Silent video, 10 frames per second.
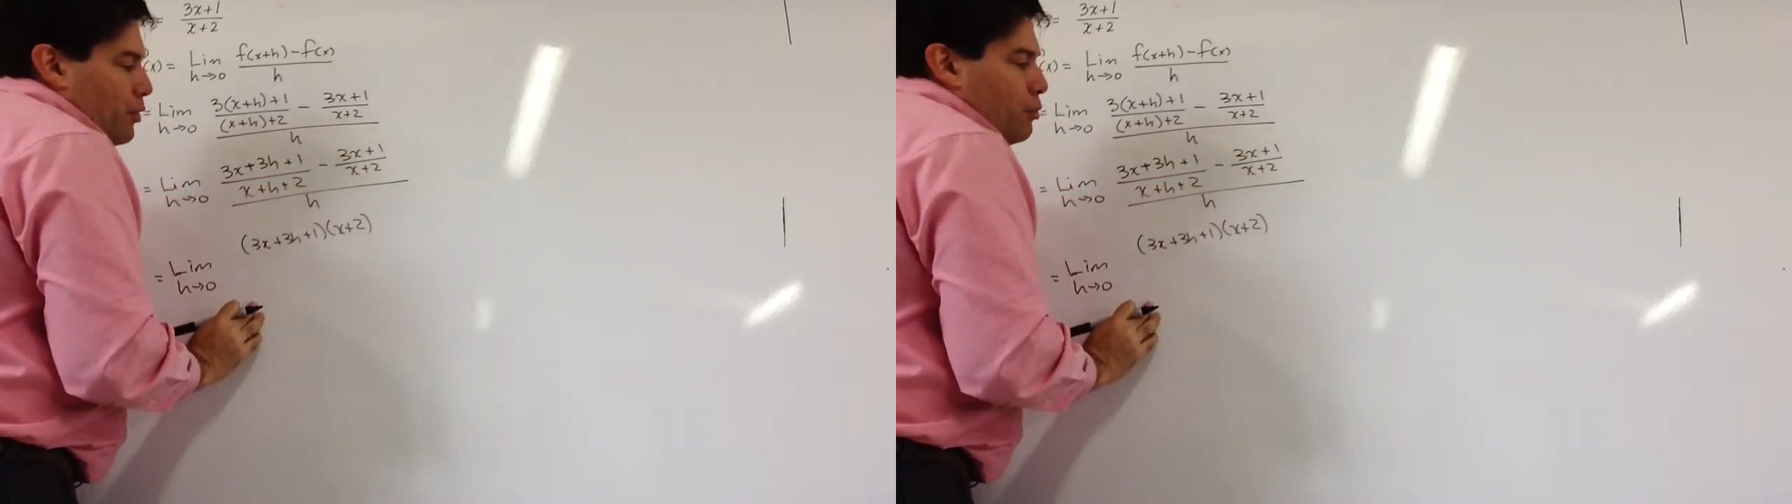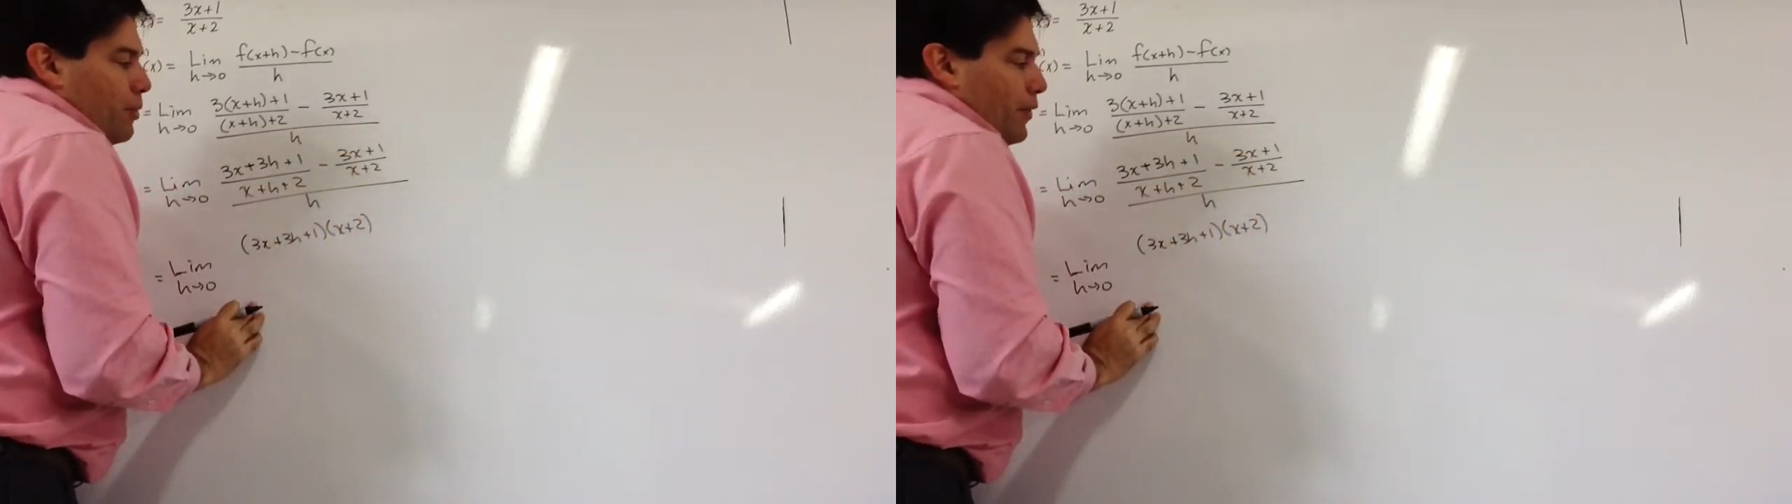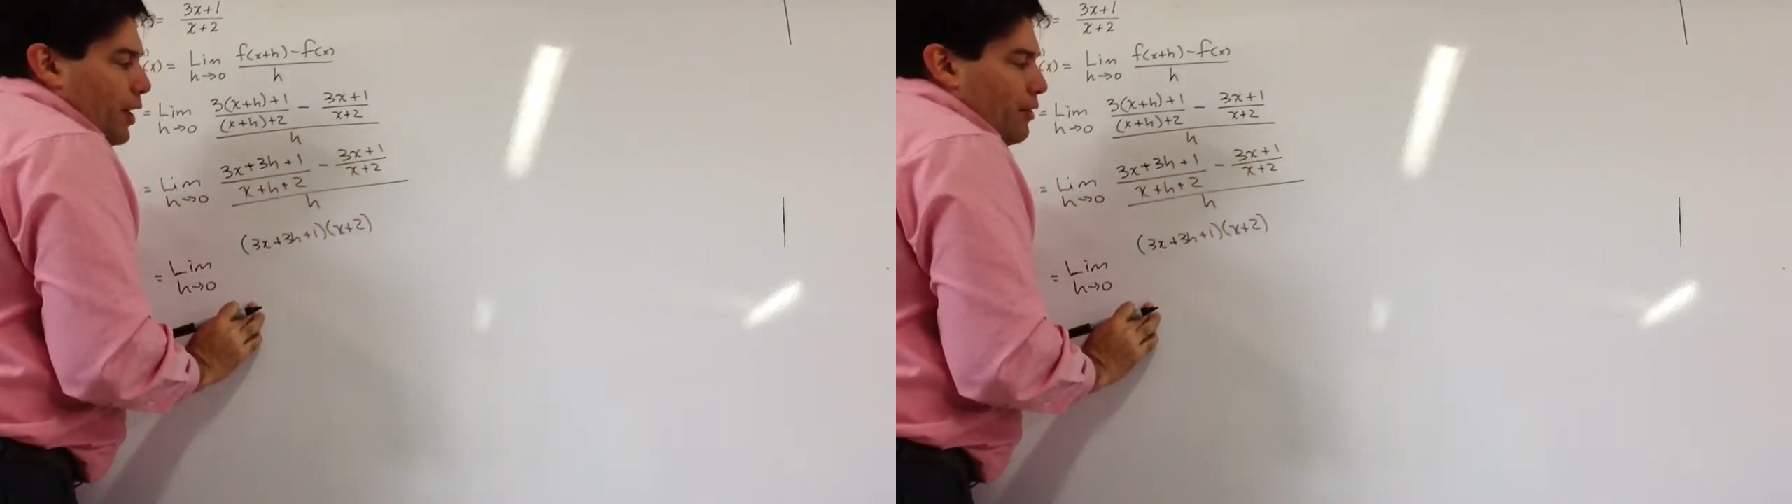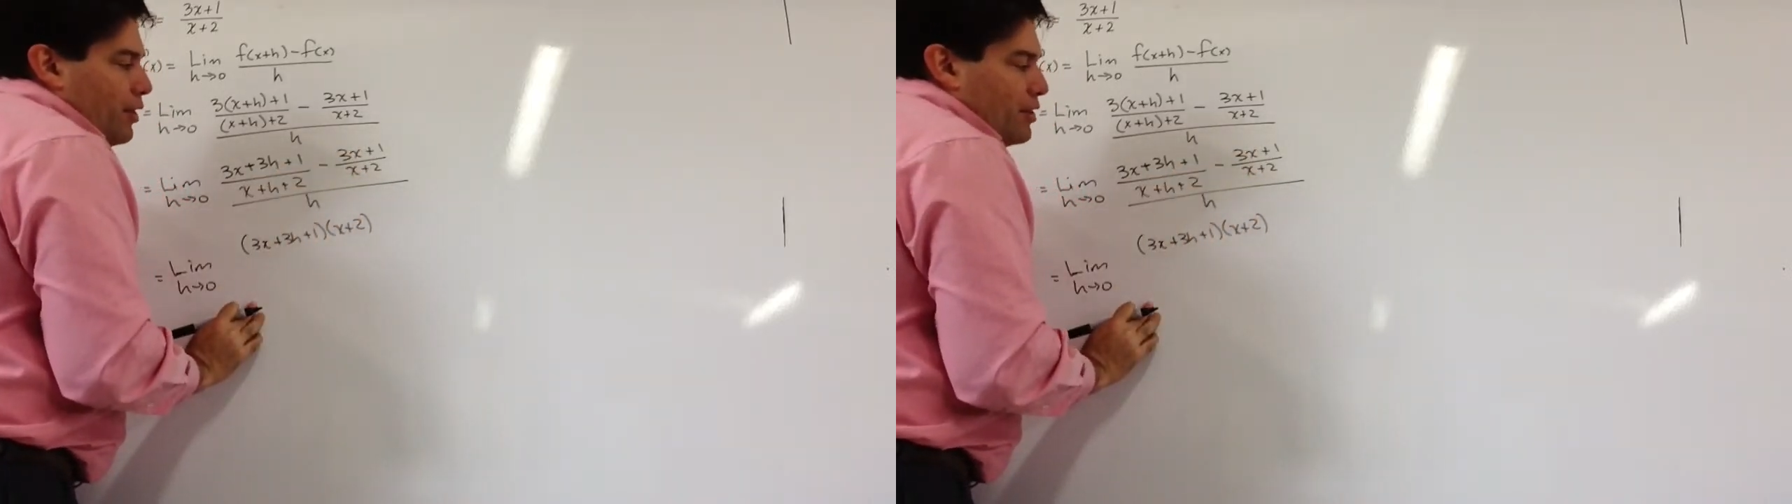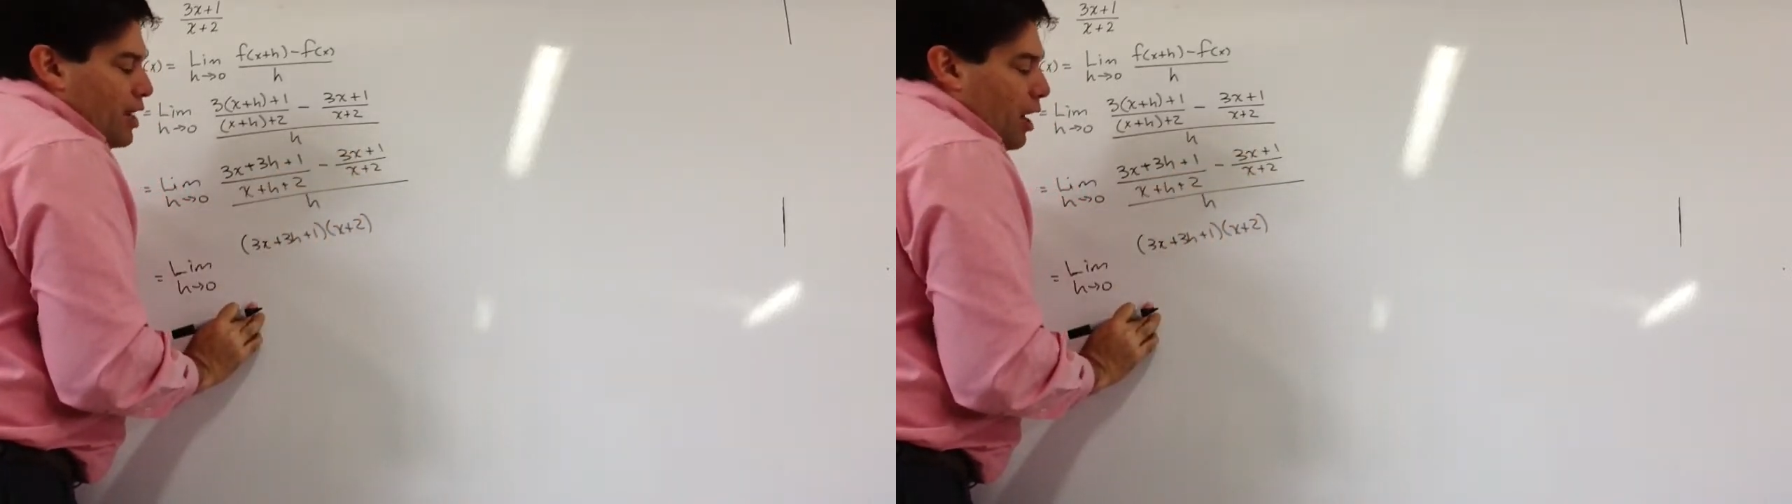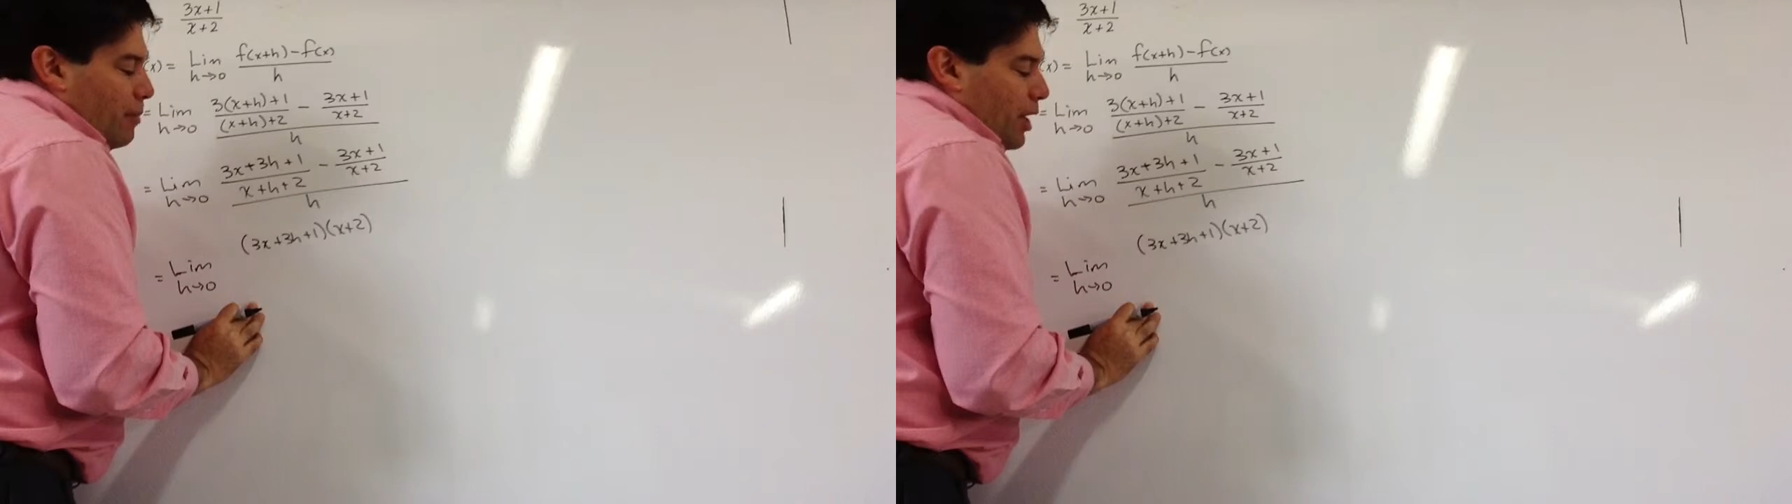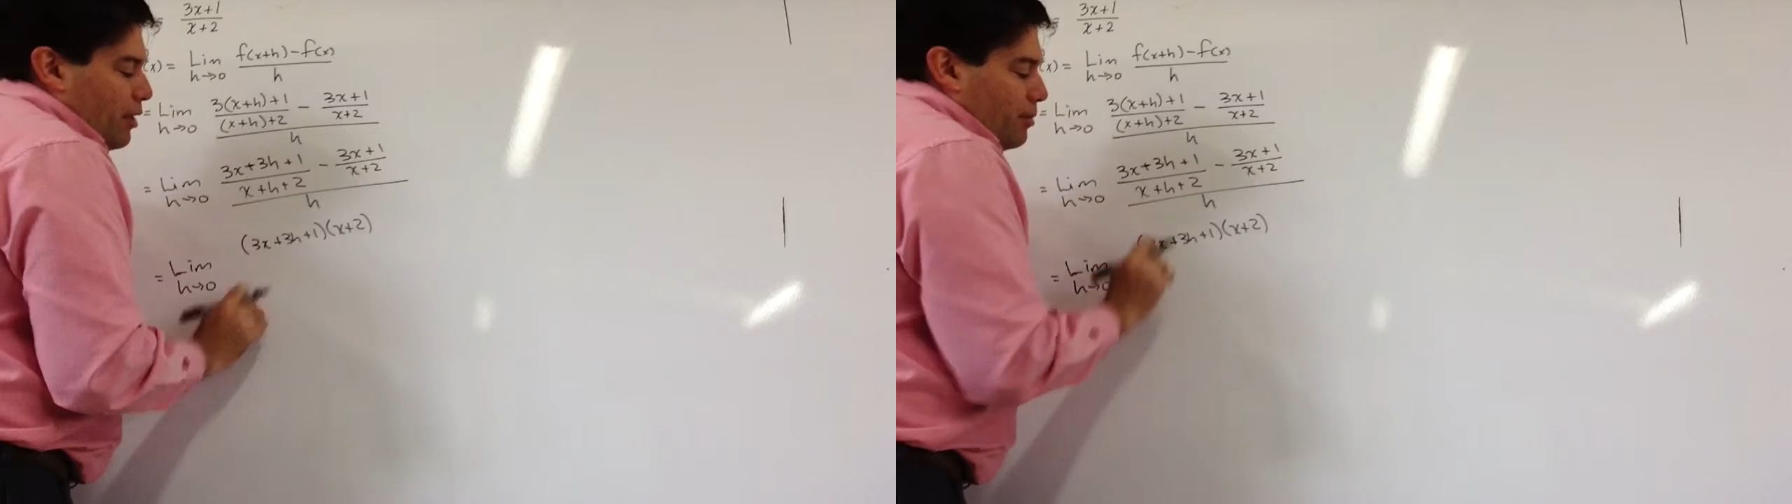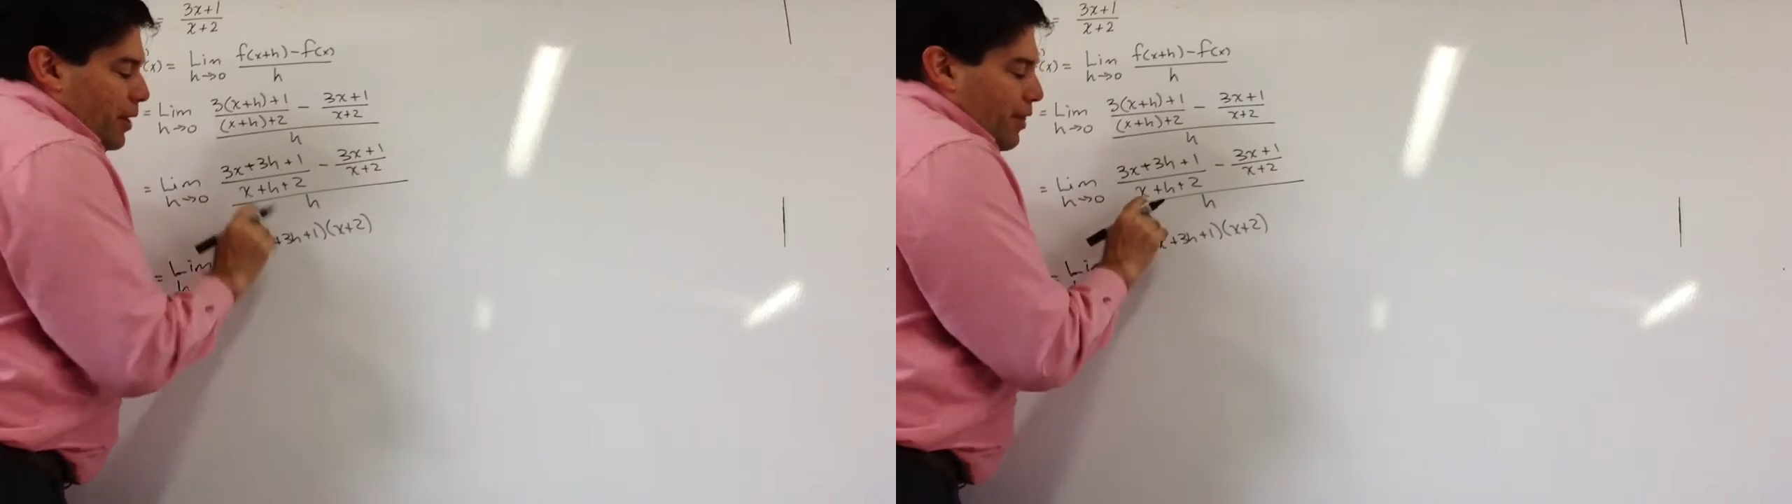numerator and denominator